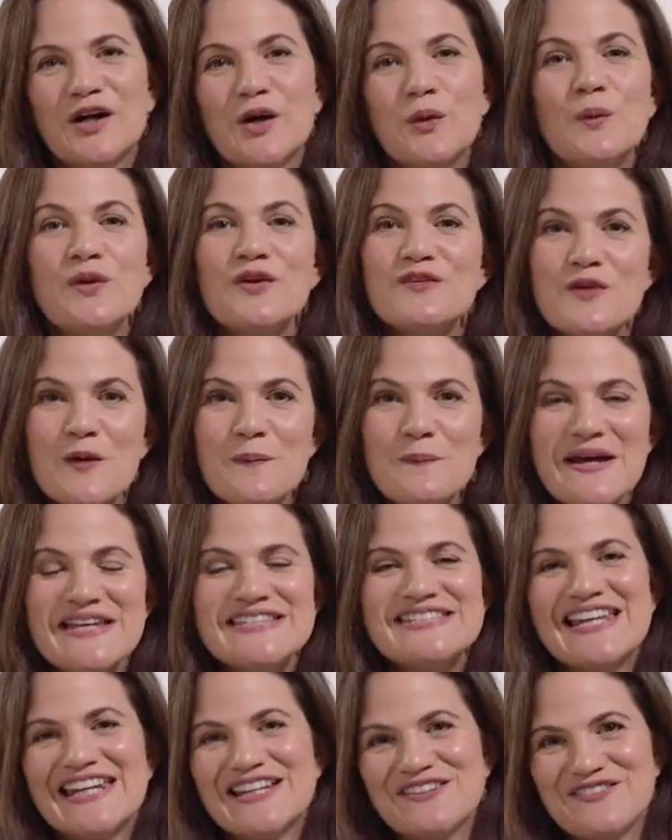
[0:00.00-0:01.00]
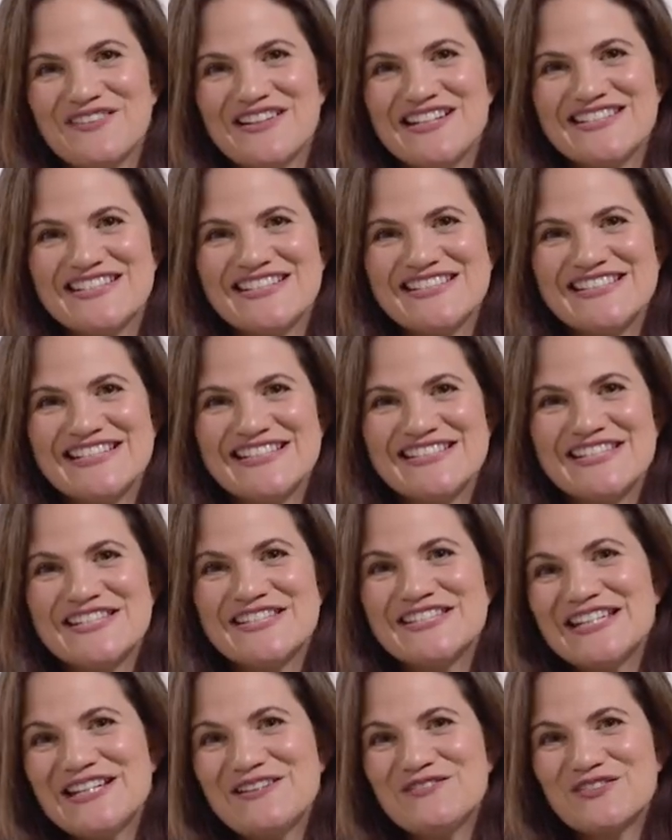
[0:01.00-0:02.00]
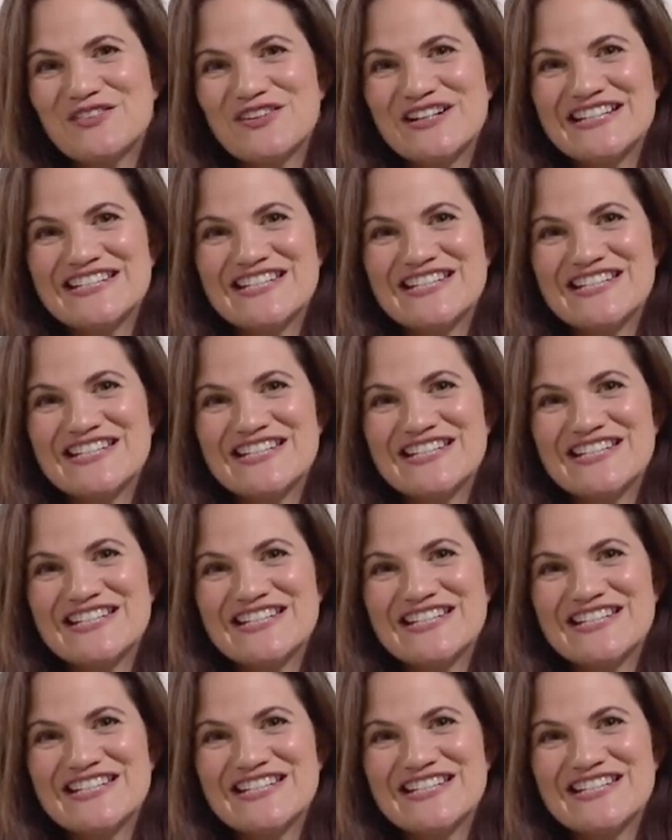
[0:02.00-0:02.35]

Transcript: One of our best-selling features is the seam-free